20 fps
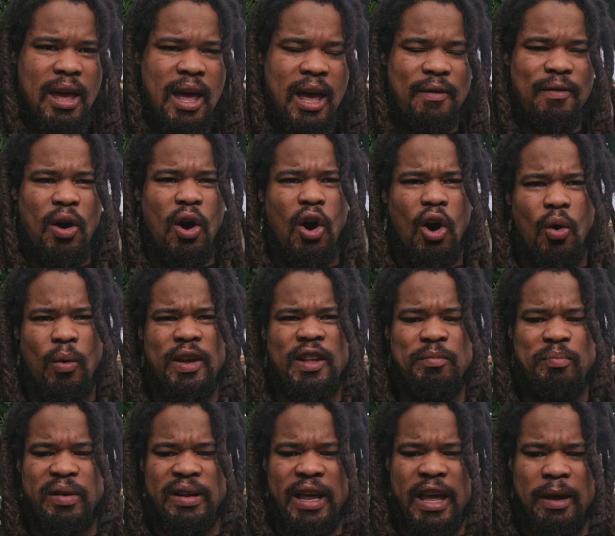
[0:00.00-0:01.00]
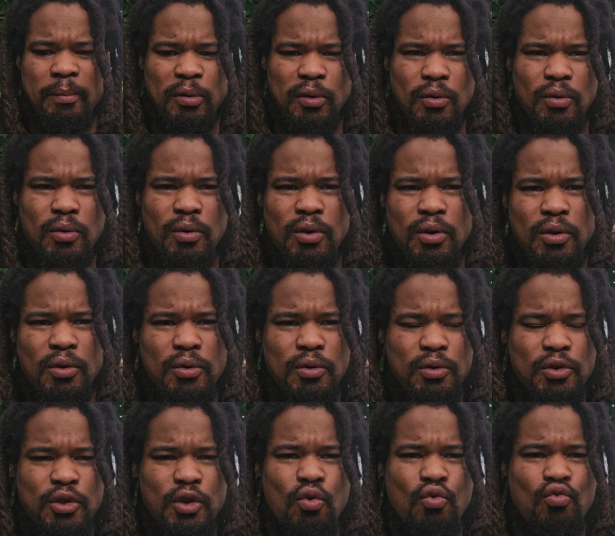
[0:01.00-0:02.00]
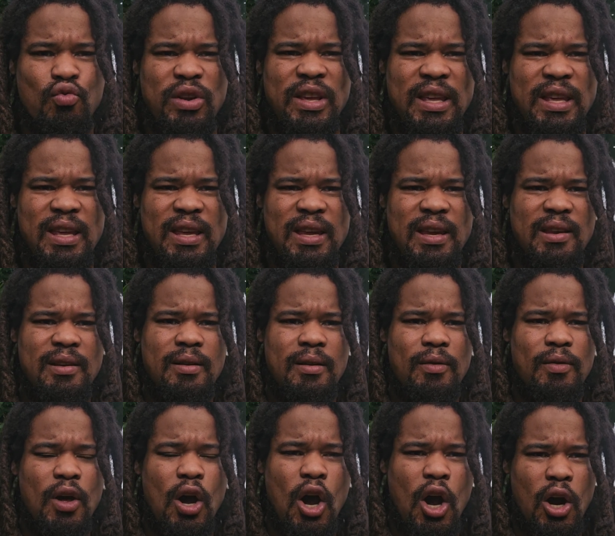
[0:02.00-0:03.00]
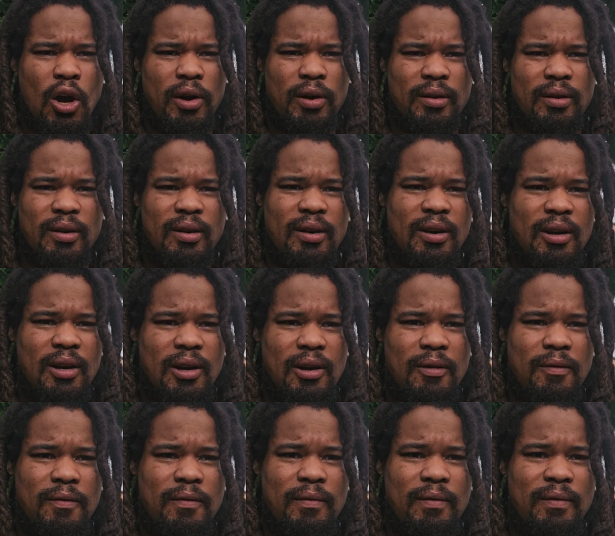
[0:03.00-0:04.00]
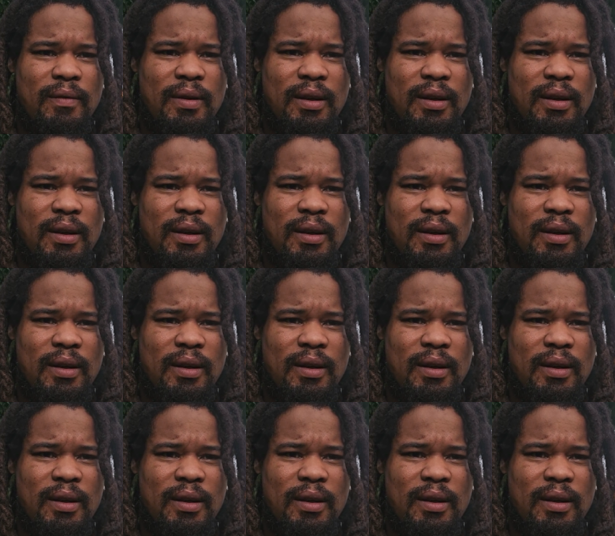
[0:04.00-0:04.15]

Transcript: Have always been able to read the heart of